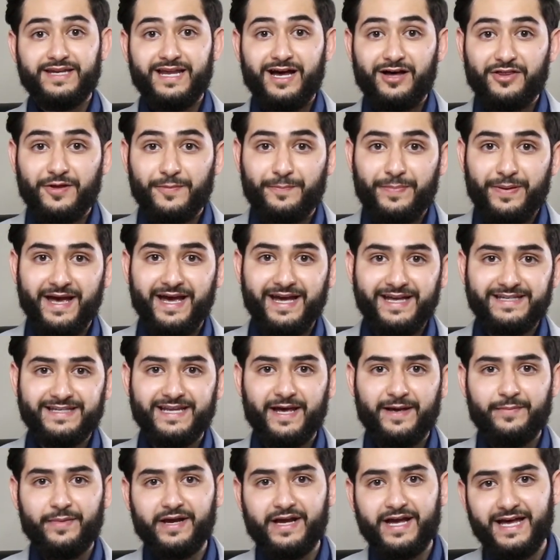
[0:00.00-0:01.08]
Now the
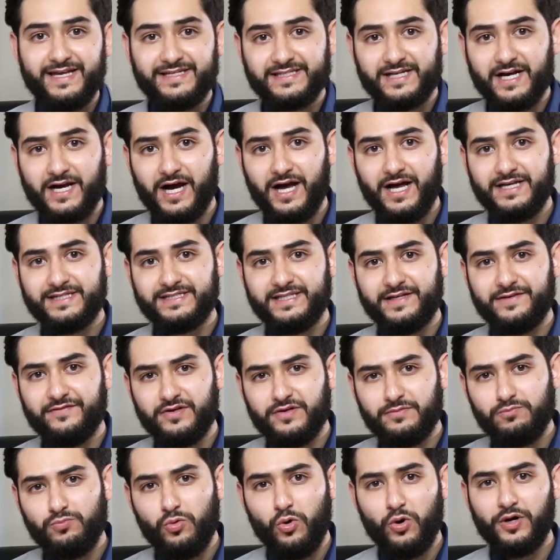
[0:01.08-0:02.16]
pandemic has caused
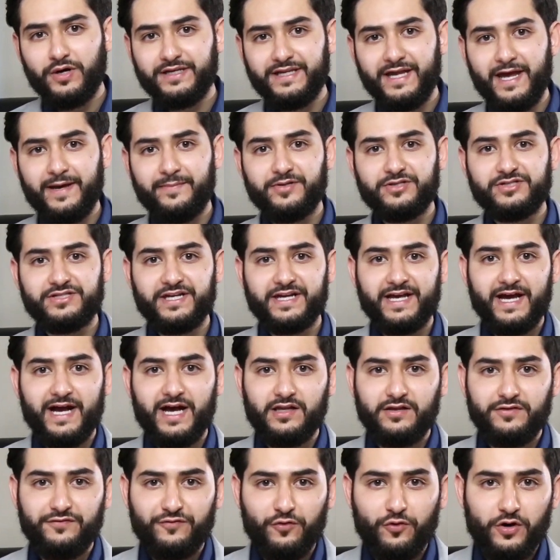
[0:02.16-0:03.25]
even more damage to
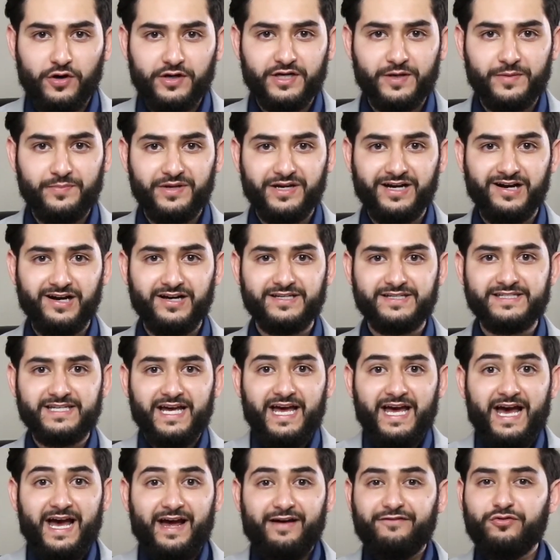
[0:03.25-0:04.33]
California because
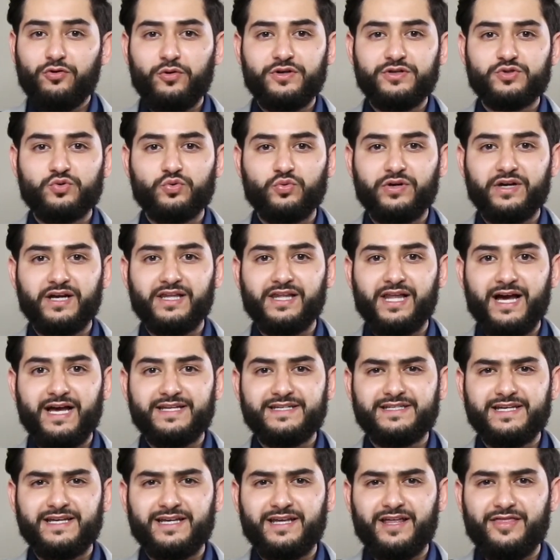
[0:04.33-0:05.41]
everyone's
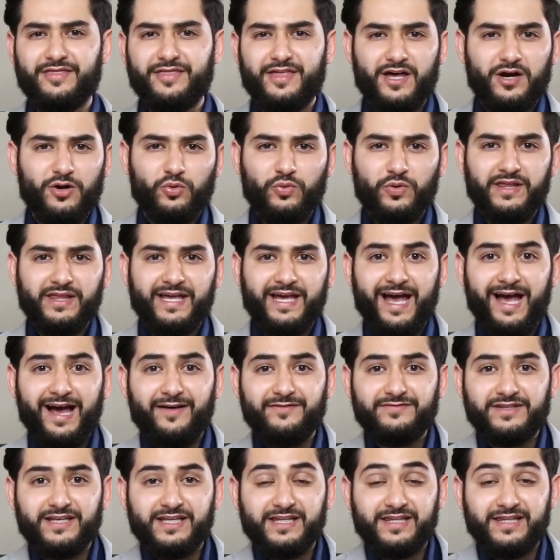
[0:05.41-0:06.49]
realizing they don't really
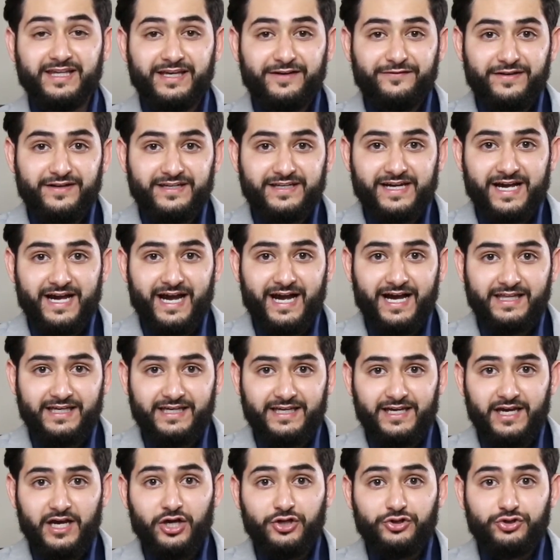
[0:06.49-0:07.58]
have to live in
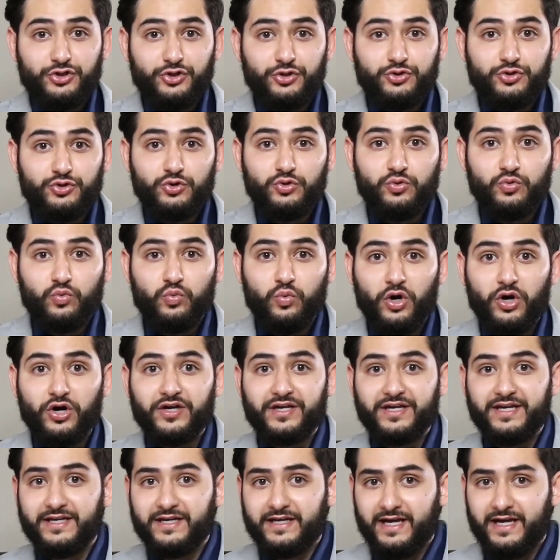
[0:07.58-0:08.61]
Cali to do work in